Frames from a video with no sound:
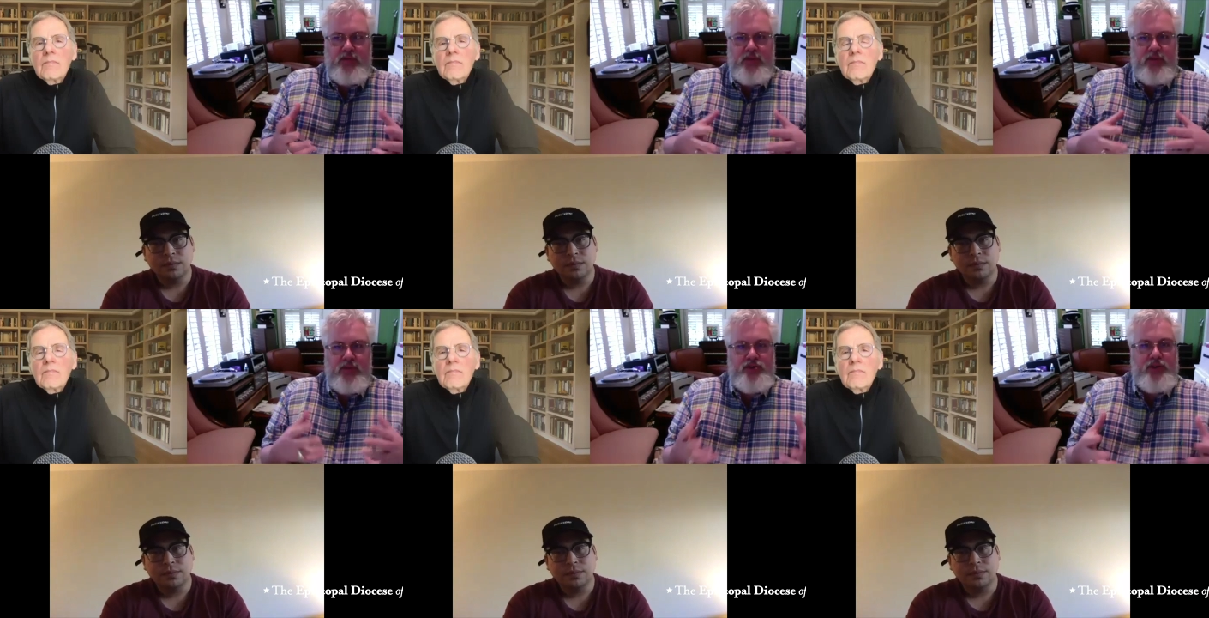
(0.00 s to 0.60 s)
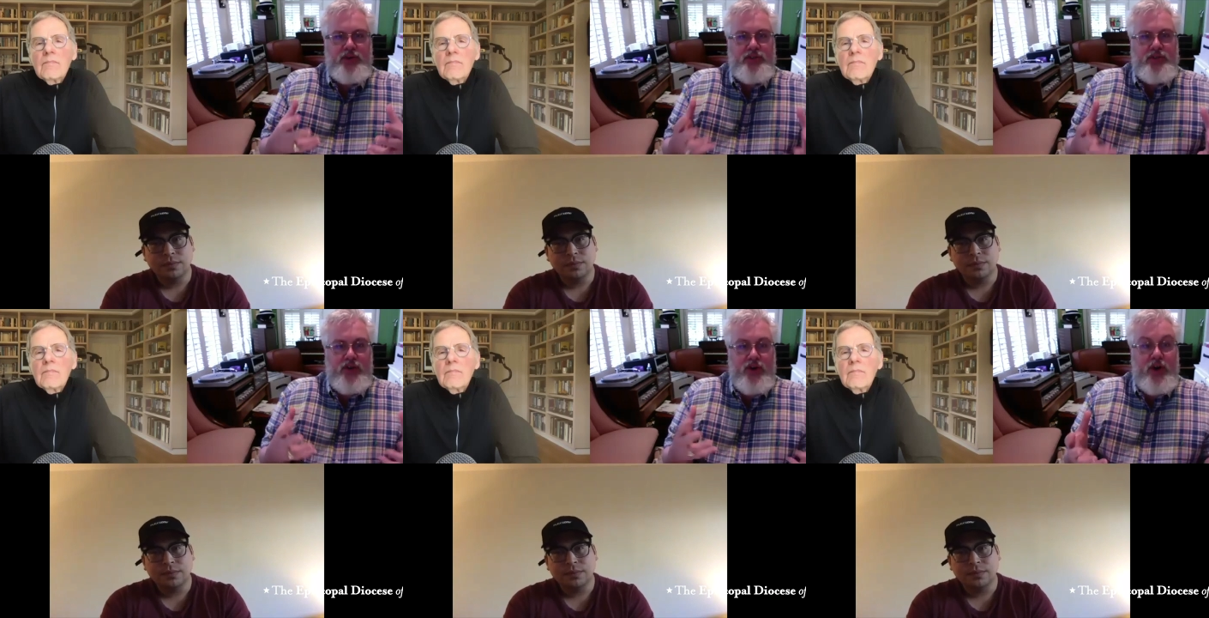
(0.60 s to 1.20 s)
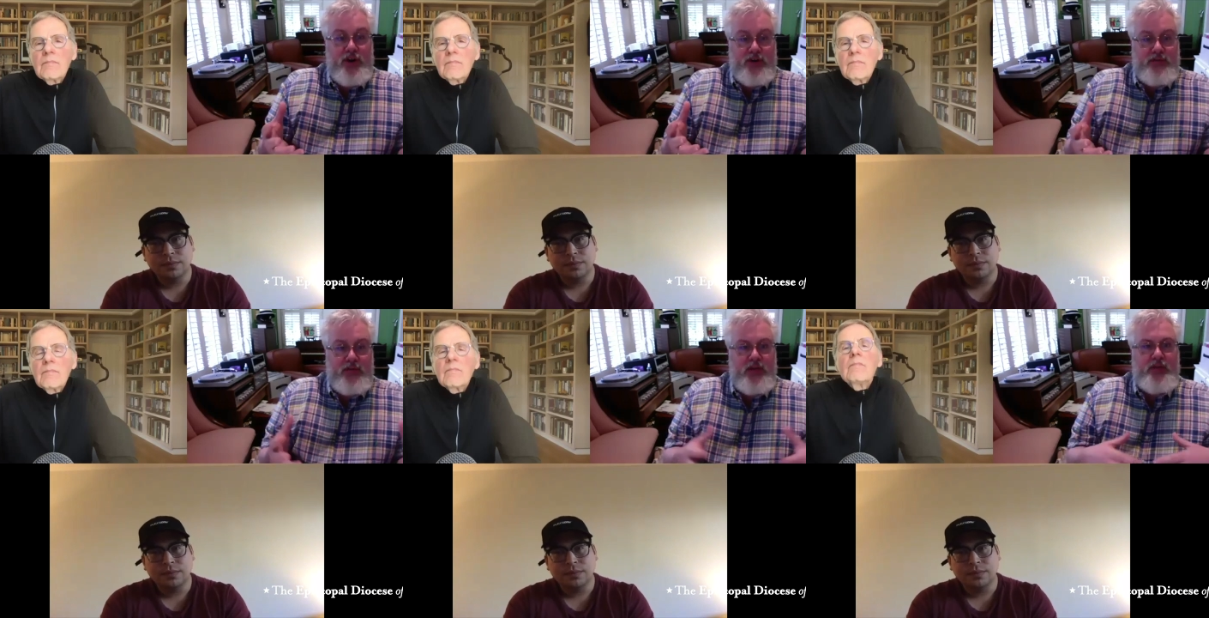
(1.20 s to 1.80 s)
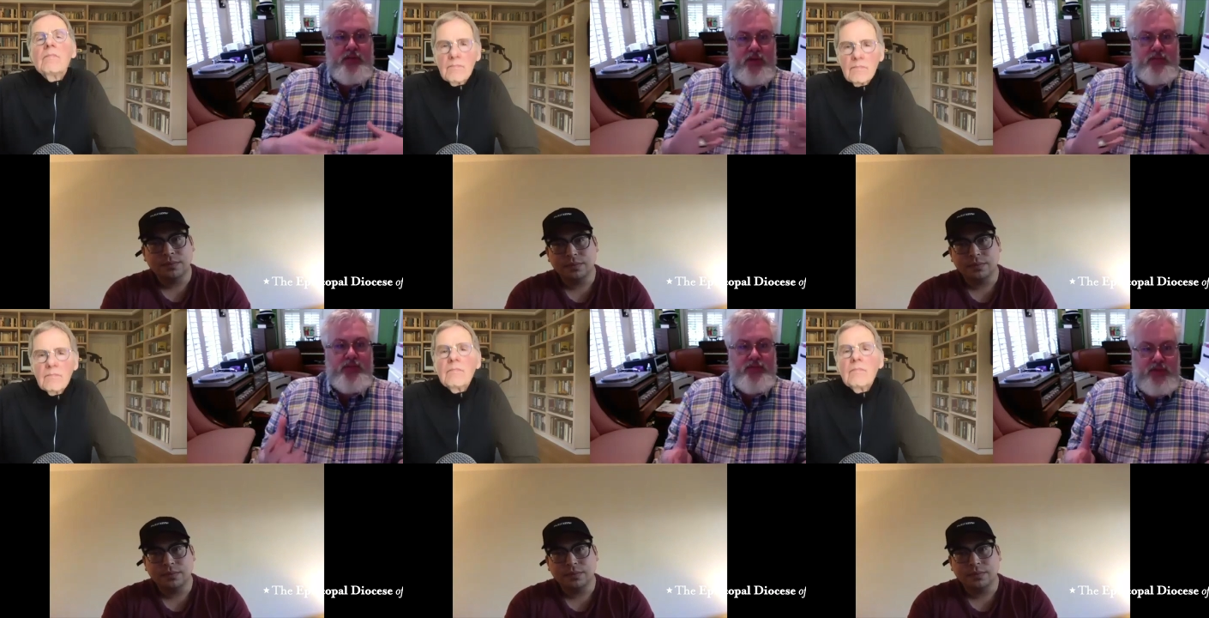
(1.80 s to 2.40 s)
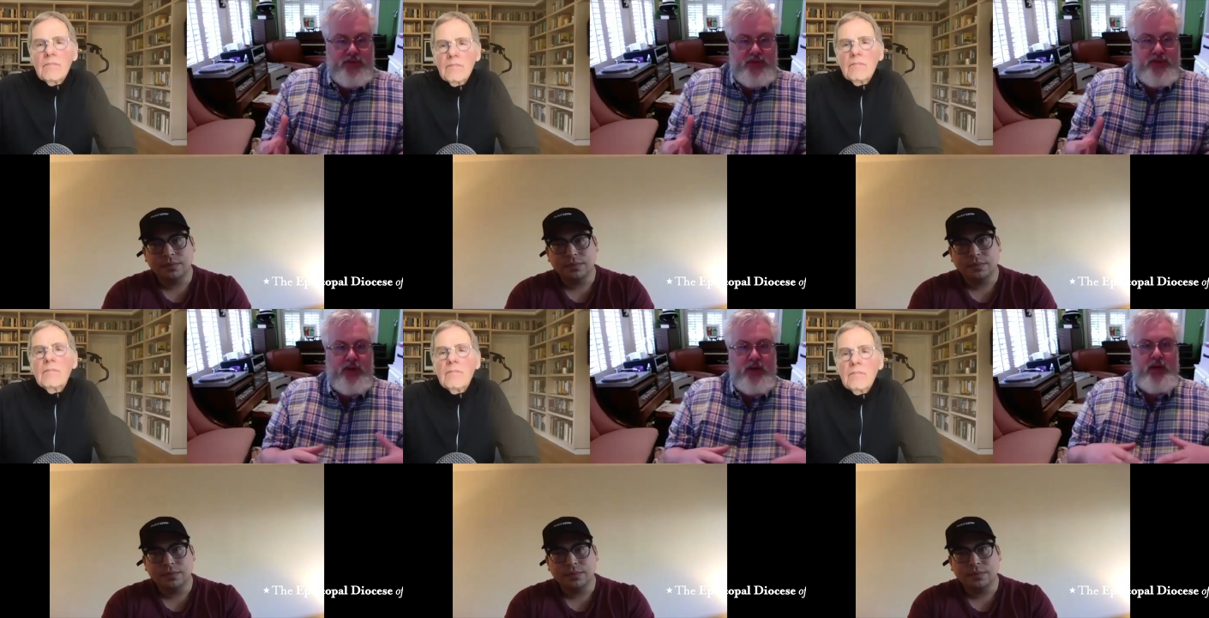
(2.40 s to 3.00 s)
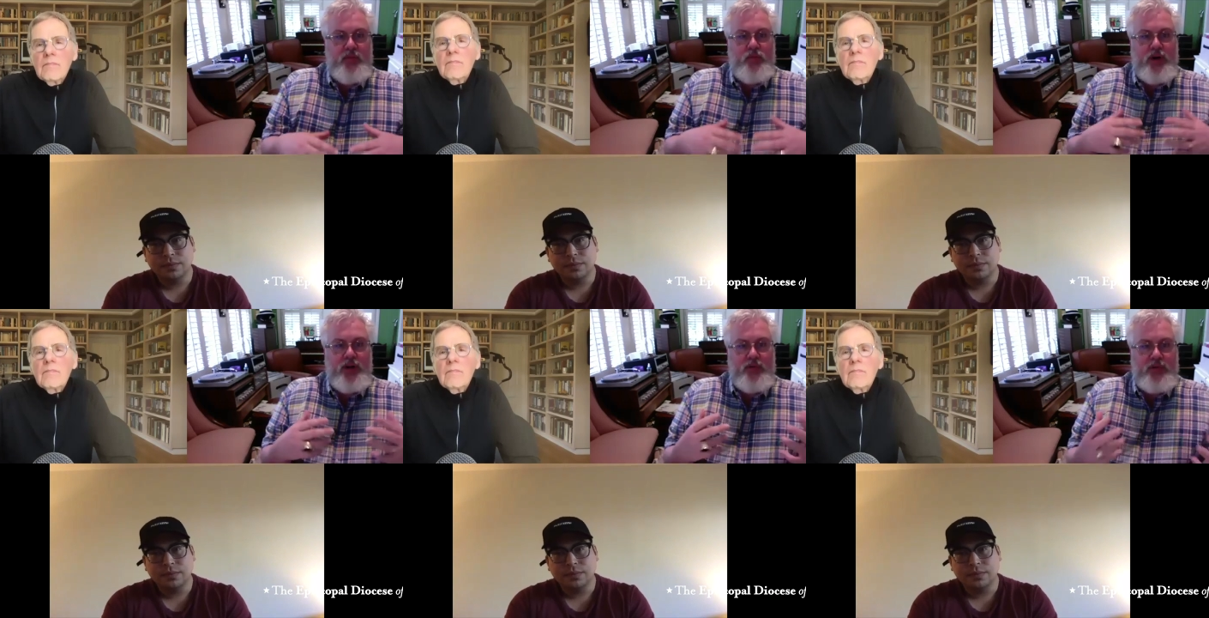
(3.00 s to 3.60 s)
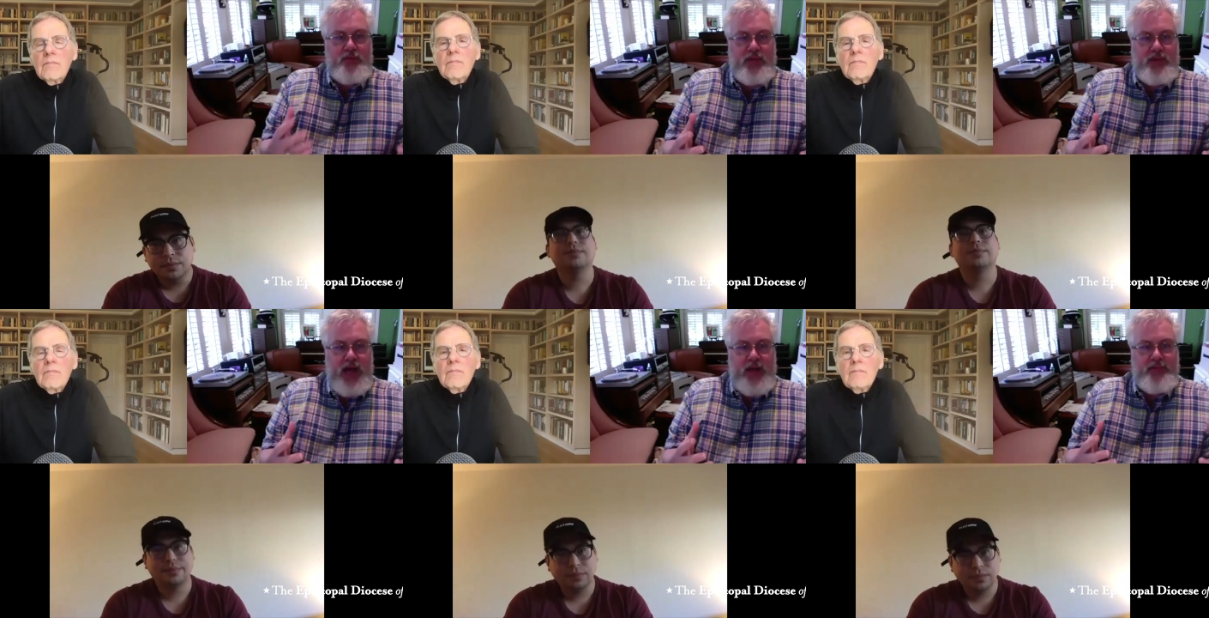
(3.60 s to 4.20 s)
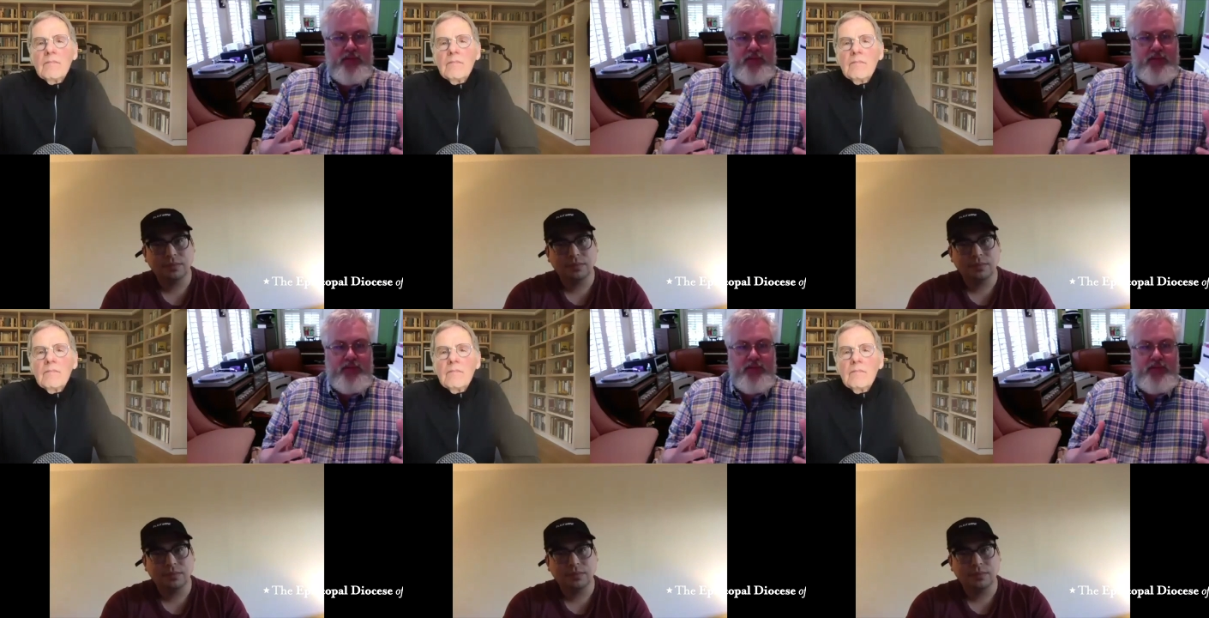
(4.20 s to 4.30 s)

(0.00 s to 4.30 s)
Speaker 1: the church learn from the future and where could we be adaptive.